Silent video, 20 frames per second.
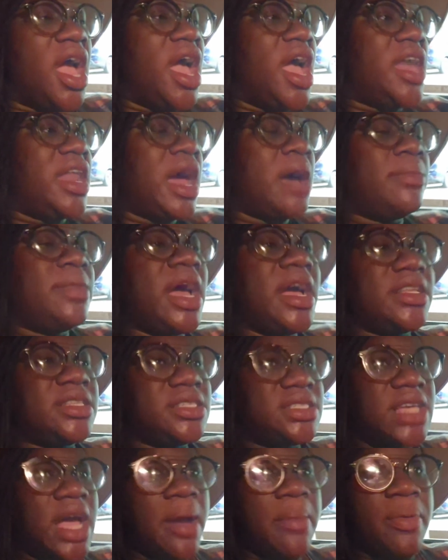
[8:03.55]
And I'm like
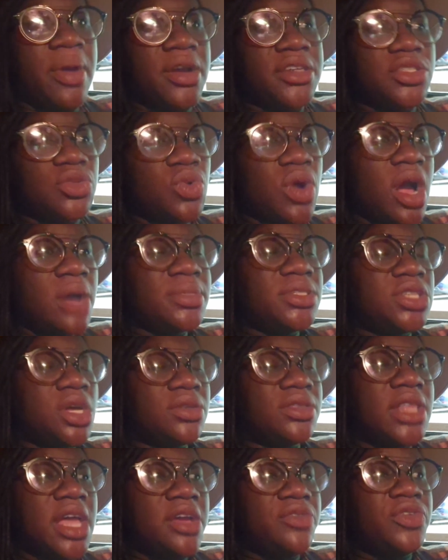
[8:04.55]
the type of person where I'm
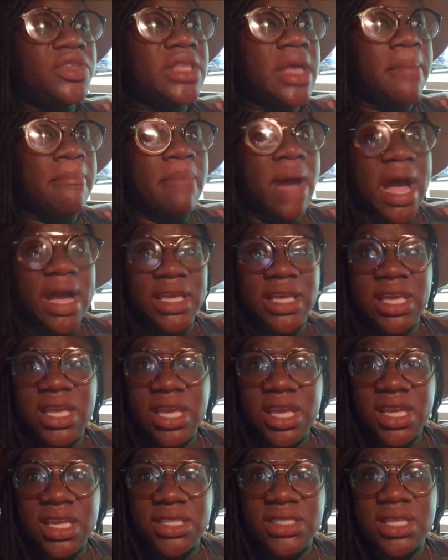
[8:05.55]
so thankful that my
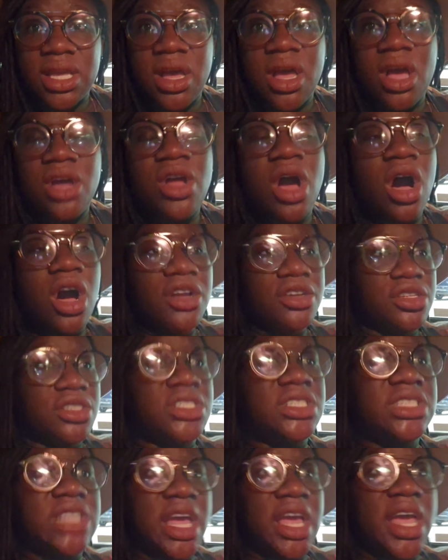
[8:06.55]
kids
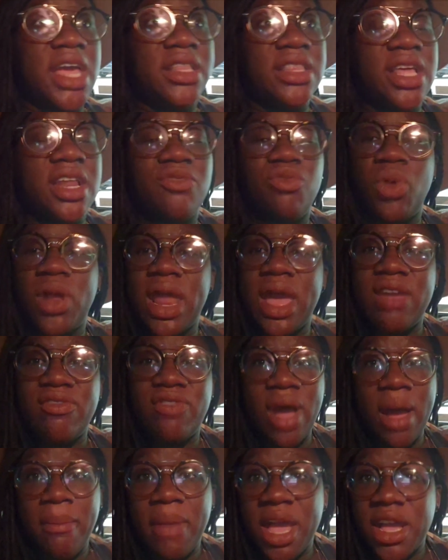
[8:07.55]
understand that if
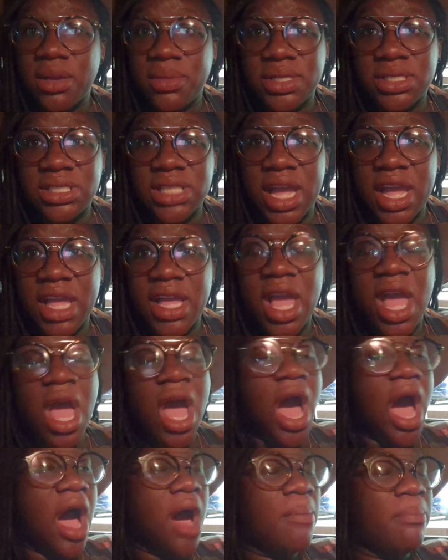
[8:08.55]
I make a mistake,
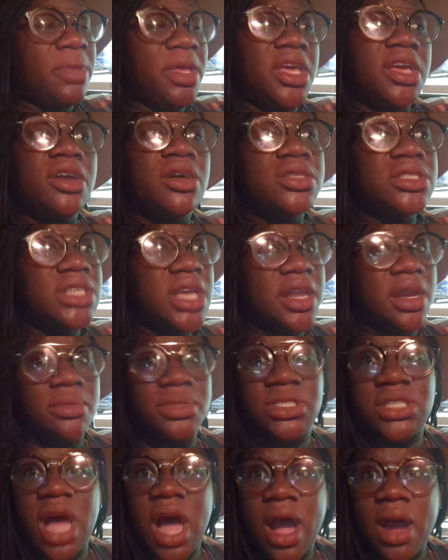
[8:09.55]
I'm big on saying I'm
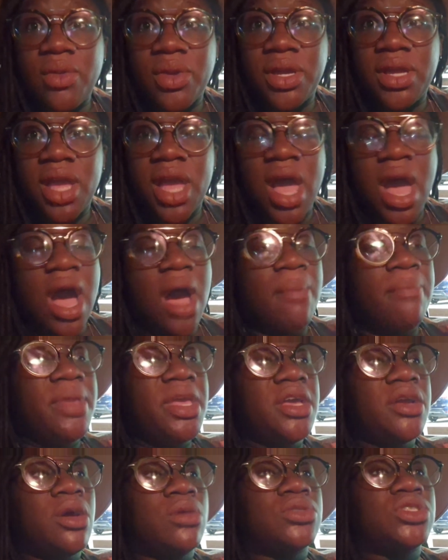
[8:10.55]
sorry. I'm
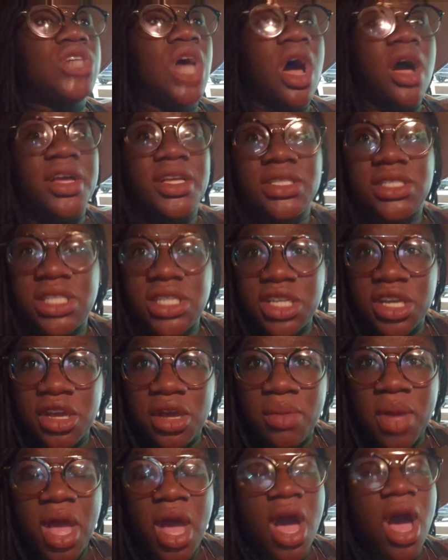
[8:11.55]
big on talking to
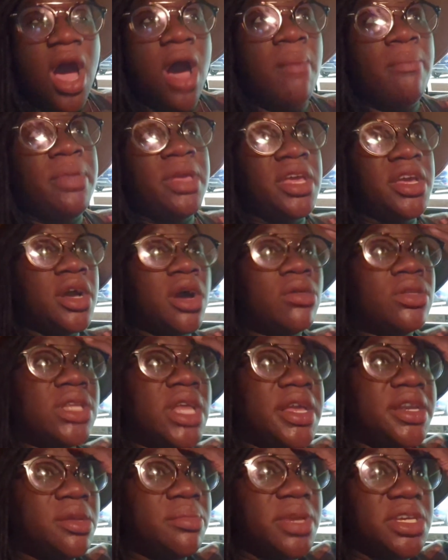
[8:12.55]
them. I'm big on
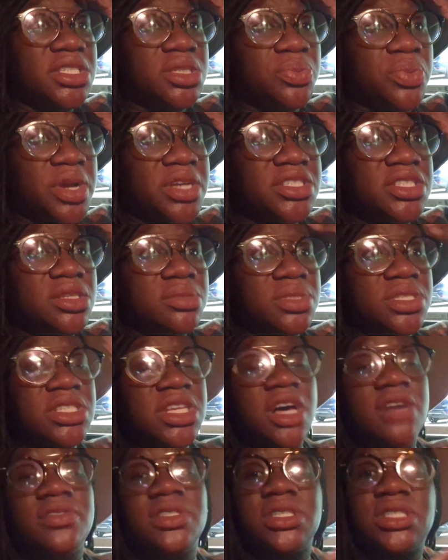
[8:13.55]
letting them express
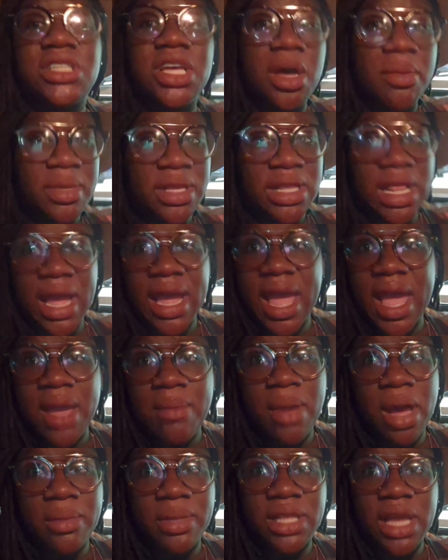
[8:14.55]
themselves and tell me like, hey,
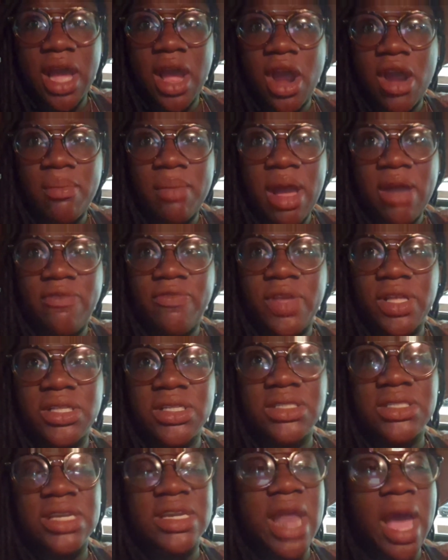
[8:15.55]
mommy, that hurt my
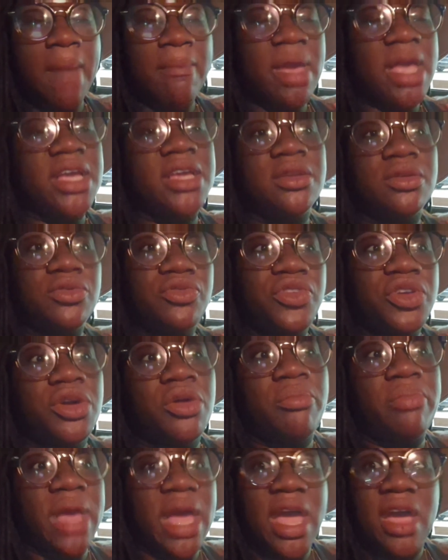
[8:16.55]
feelings, and not making them feel
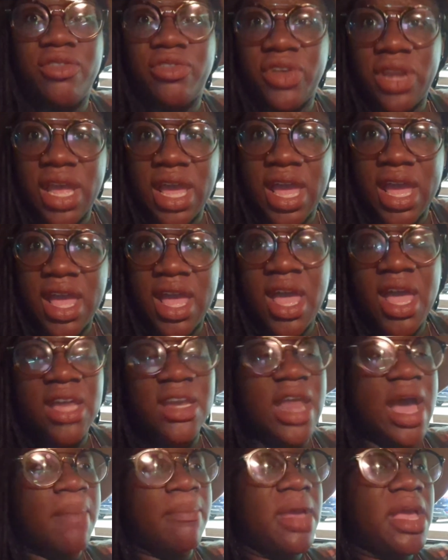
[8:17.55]
bad for that,
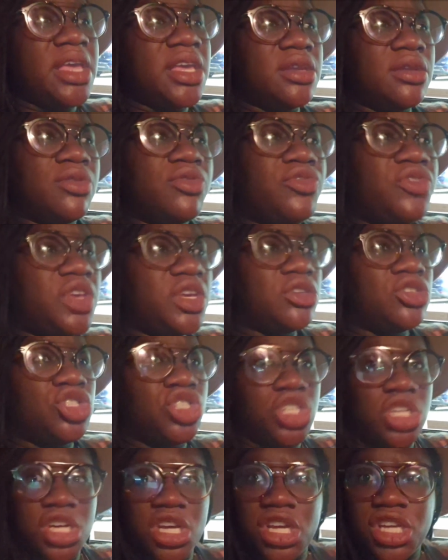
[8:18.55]
not making them feel
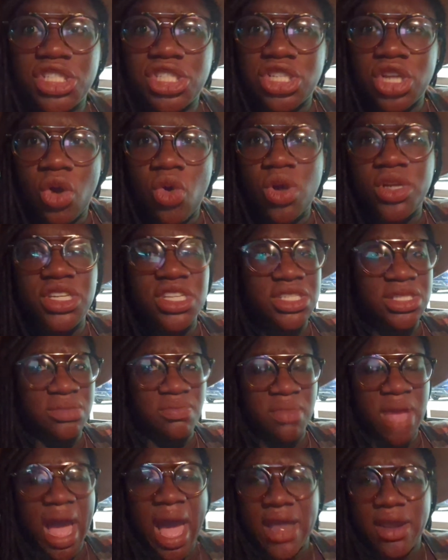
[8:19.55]
judged or
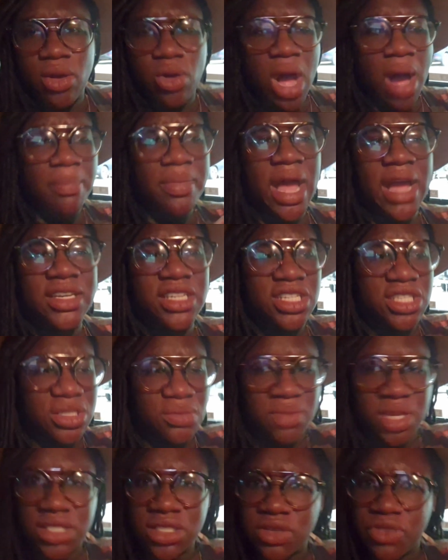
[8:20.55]
I'm not
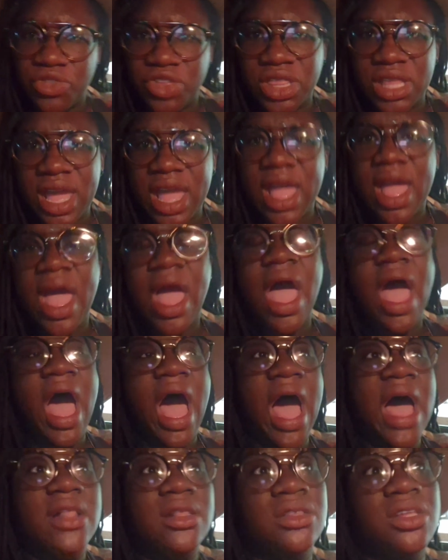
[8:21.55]
dismissal for that.
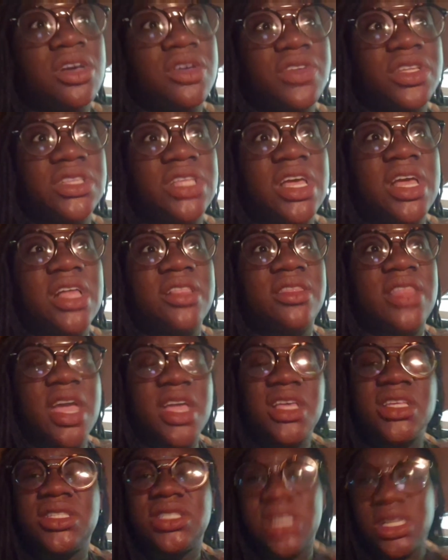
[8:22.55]
I love it that they
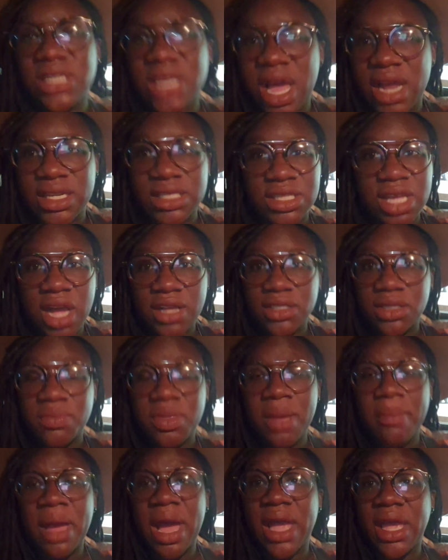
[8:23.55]
can sit down and talk to
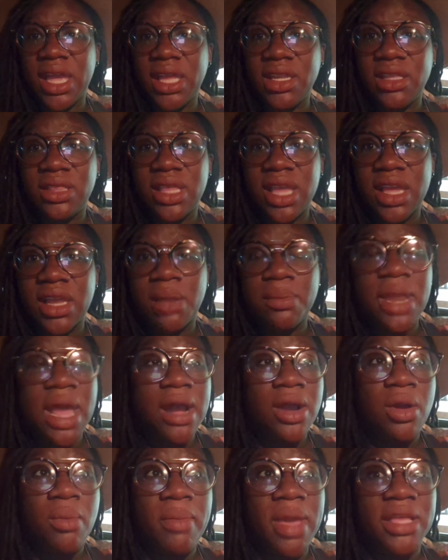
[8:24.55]
me about anything, and I'm not
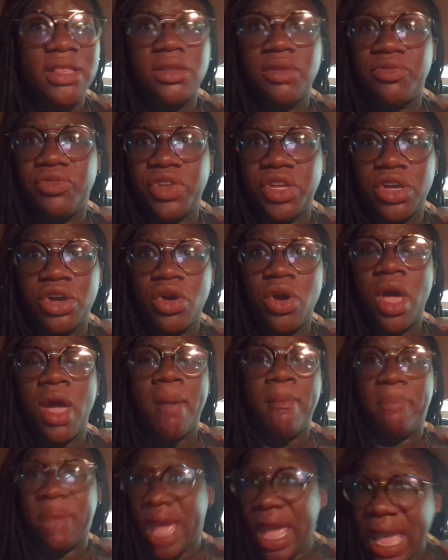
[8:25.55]
going to make them feel
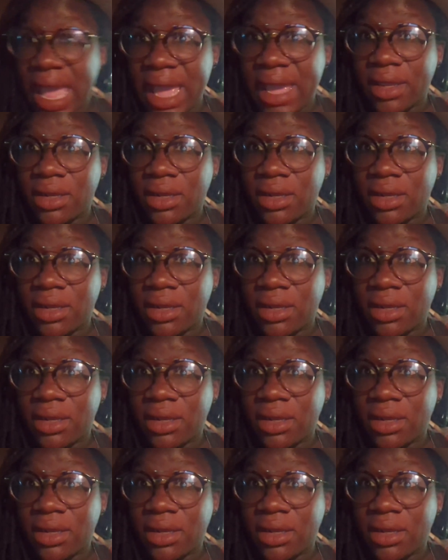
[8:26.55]
bad.